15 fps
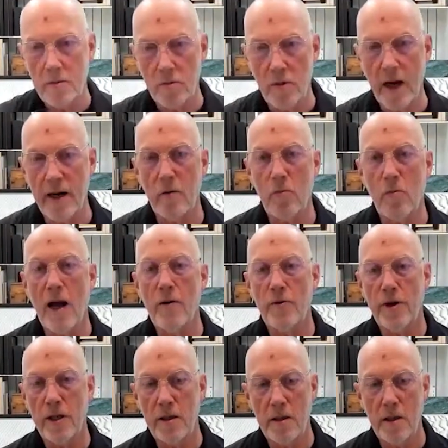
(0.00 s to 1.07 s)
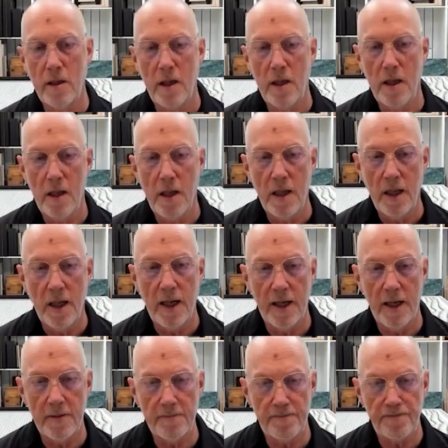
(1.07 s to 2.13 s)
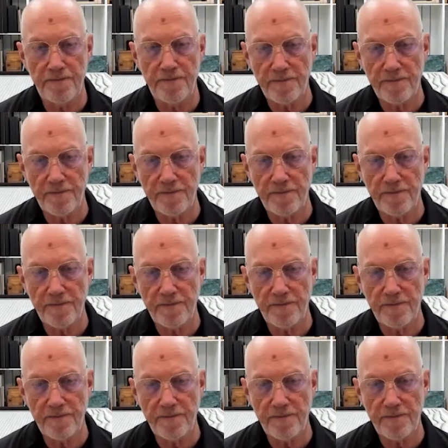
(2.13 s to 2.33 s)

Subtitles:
right around it. I